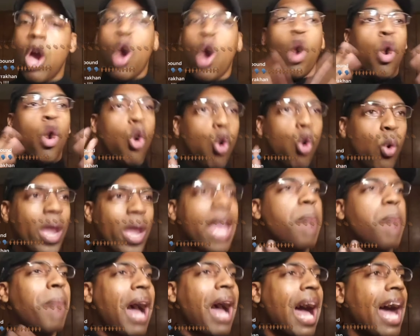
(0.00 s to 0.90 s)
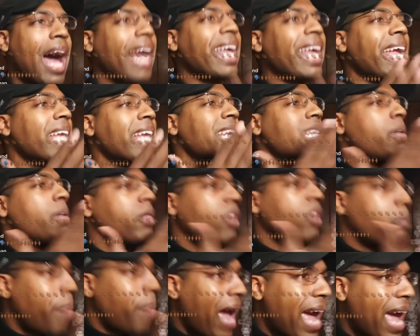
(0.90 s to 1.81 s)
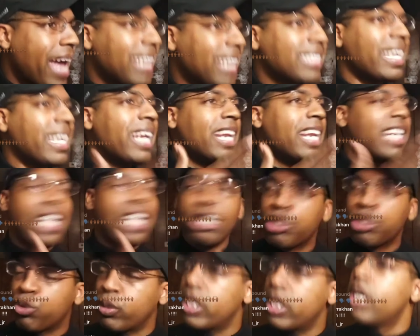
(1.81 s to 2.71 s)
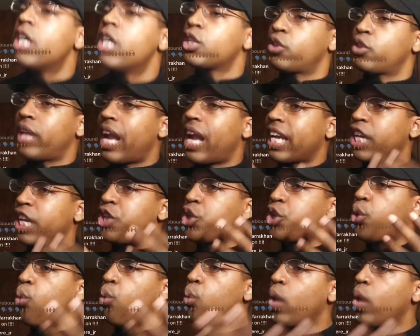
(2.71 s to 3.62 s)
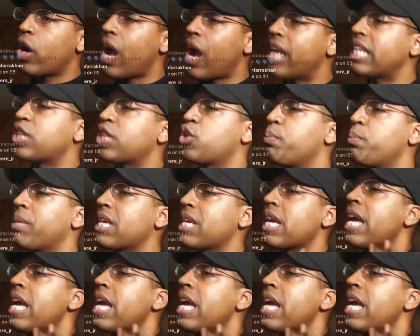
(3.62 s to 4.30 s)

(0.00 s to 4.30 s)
who am I in the past and in history so that I can know where I need to be